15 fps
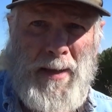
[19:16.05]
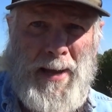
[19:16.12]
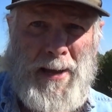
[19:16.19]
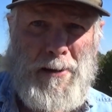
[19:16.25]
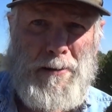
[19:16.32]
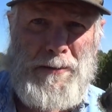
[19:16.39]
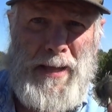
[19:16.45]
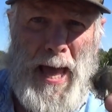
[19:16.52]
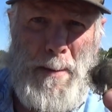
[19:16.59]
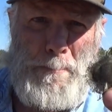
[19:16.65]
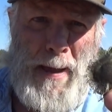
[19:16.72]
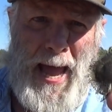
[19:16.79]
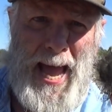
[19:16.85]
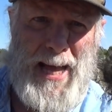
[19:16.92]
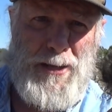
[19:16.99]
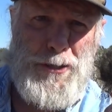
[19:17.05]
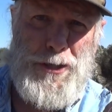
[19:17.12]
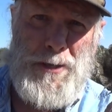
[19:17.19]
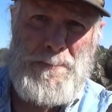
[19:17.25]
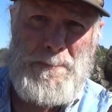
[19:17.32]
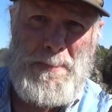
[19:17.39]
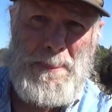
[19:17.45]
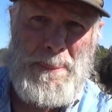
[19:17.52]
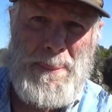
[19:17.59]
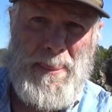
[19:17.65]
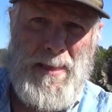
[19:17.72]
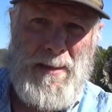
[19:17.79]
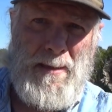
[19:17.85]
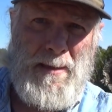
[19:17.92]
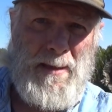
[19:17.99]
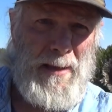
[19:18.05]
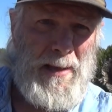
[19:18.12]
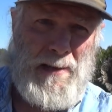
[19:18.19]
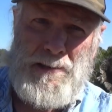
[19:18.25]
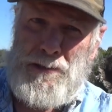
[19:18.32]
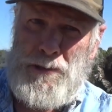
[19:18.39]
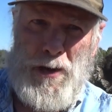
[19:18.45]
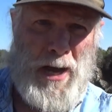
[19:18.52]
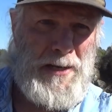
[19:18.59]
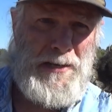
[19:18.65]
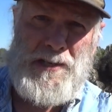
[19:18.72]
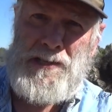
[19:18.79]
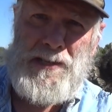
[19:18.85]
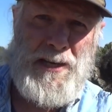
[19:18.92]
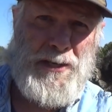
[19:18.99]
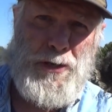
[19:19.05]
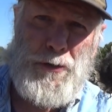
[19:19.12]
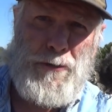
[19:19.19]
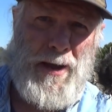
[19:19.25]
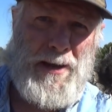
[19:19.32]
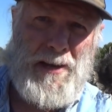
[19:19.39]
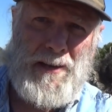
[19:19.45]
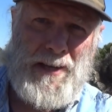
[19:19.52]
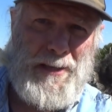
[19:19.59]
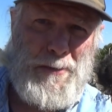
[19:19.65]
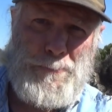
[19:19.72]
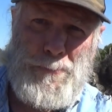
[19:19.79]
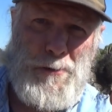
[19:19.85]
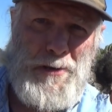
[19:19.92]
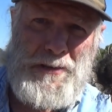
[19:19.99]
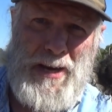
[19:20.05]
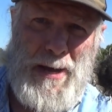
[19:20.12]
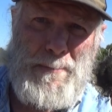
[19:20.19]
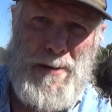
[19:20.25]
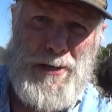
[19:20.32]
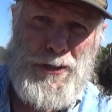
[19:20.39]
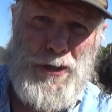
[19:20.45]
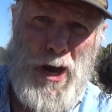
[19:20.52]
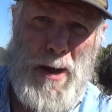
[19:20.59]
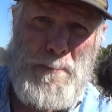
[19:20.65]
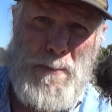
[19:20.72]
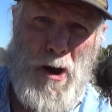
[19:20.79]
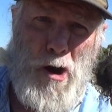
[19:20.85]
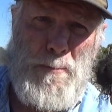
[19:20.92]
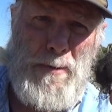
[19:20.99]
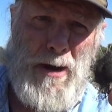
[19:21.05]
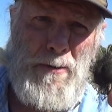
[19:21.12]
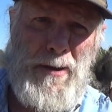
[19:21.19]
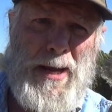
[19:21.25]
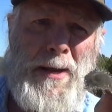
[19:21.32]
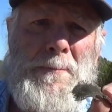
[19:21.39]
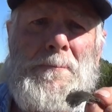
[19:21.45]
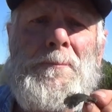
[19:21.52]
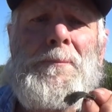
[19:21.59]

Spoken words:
here's that patch. It's not disintegrated like the first time I shot Barberry.